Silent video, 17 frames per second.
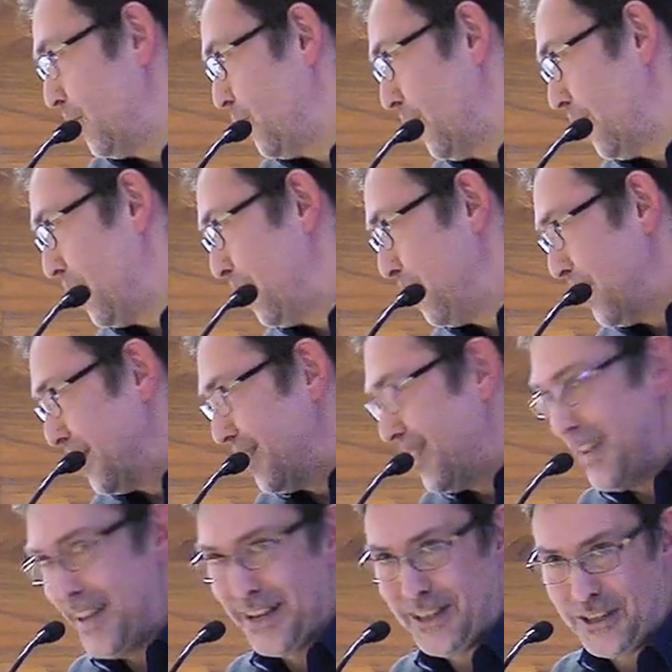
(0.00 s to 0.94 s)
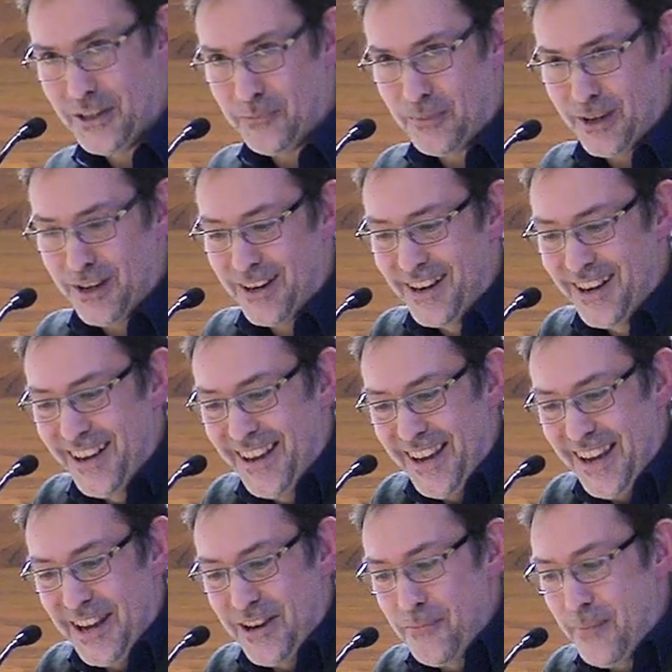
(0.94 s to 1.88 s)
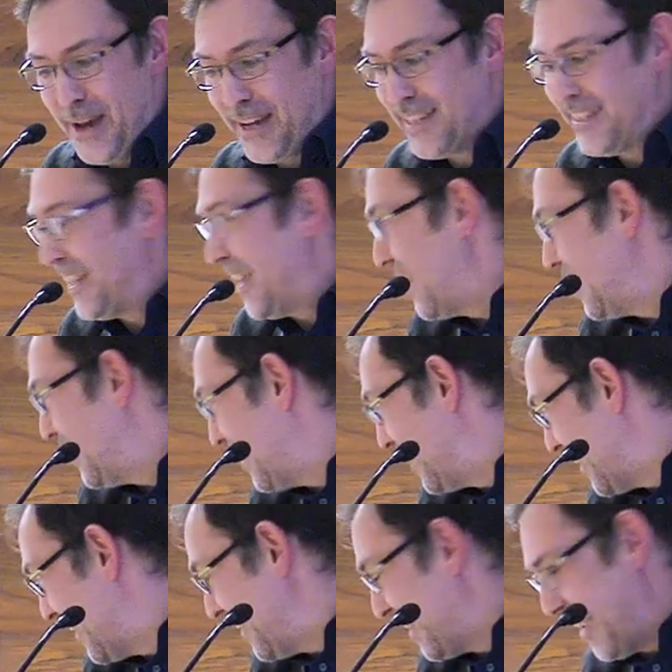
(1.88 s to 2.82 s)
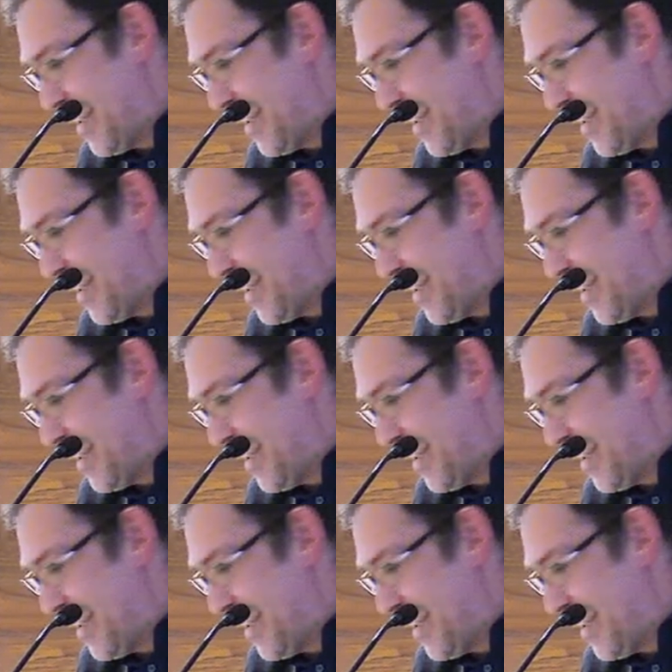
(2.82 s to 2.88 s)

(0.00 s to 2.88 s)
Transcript: shut up and disappear in the backstage and,